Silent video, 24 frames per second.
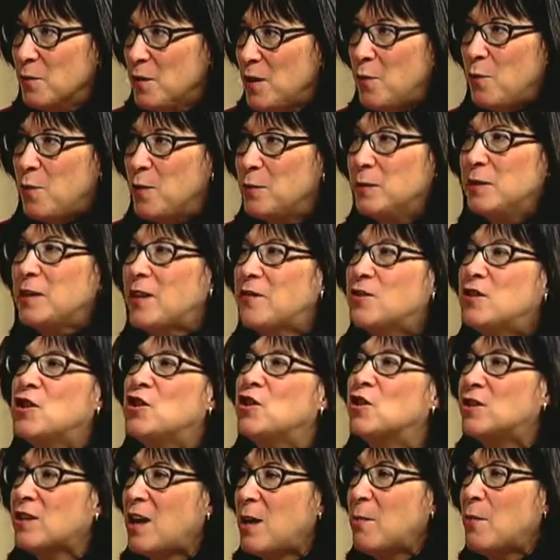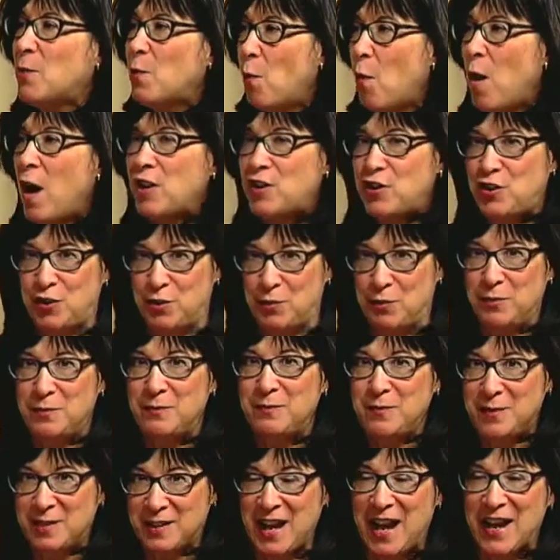you know, we would like to just come and watch you
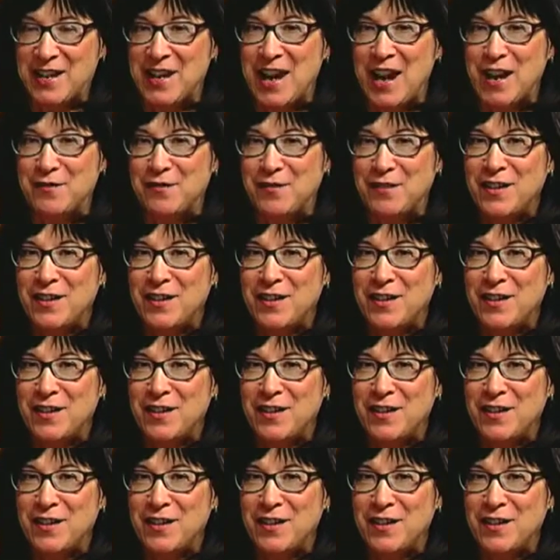skydive.